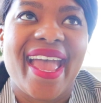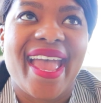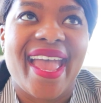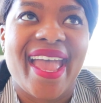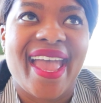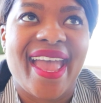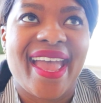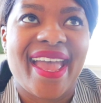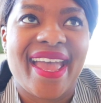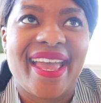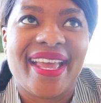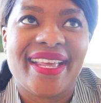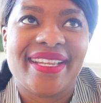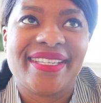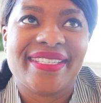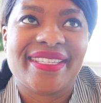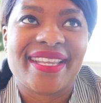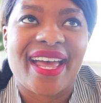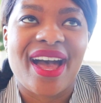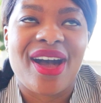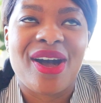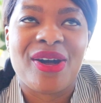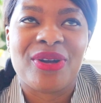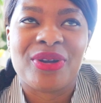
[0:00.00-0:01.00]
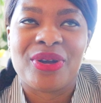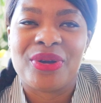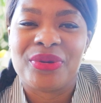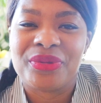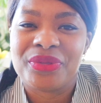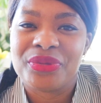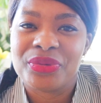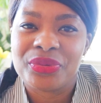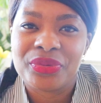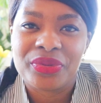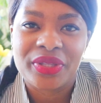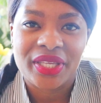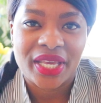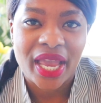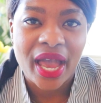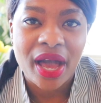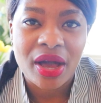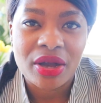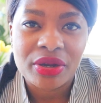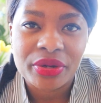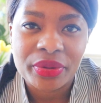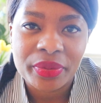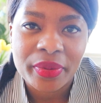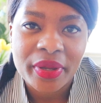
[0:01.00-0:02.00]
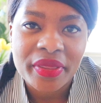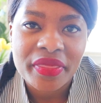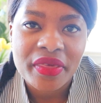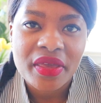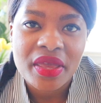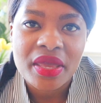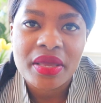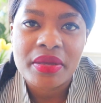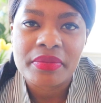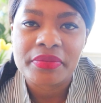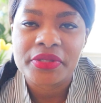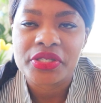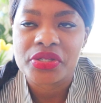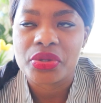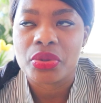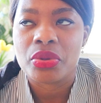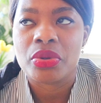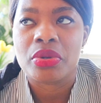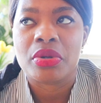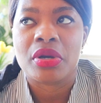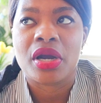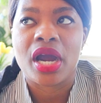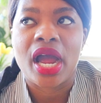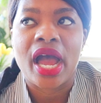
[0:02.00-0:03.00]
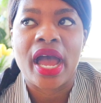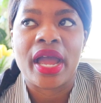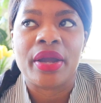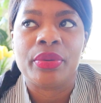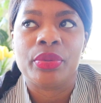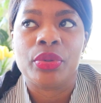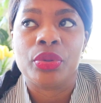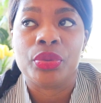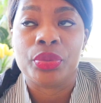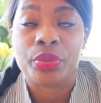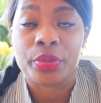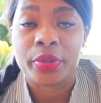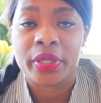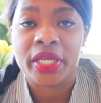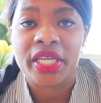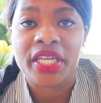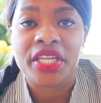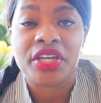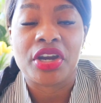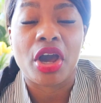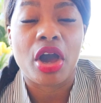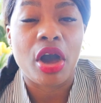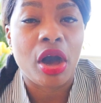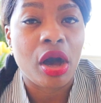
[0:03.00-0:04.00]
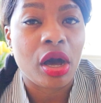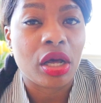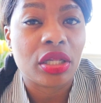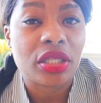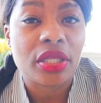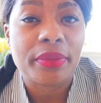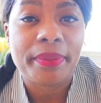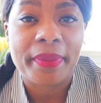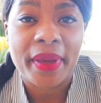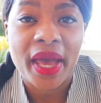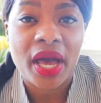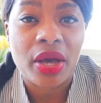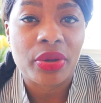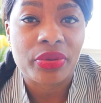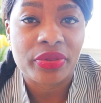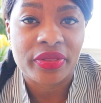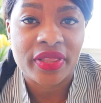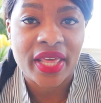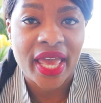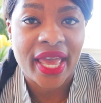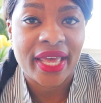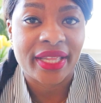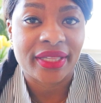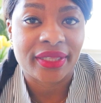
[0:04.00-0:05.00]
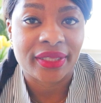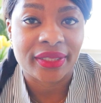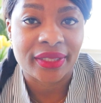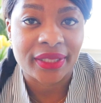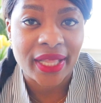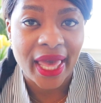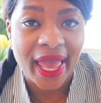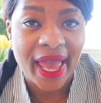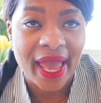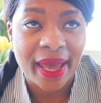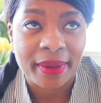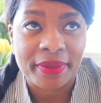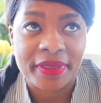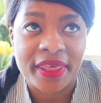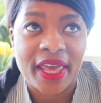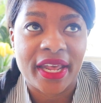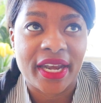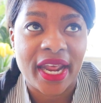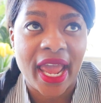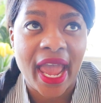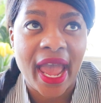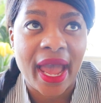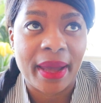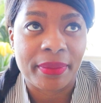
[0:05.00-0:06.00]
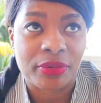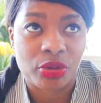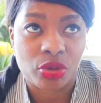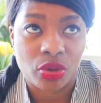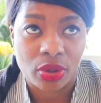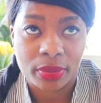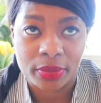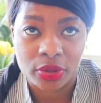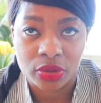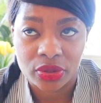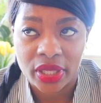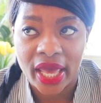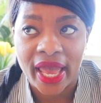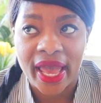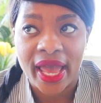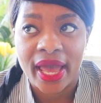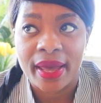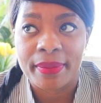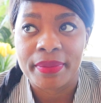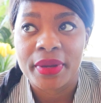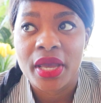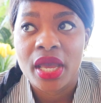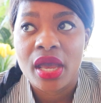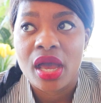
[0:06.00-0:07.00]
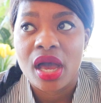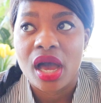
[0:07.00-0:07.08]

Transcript: and I'll go through the algorithms or I will read all about that lab, that abnormal lab,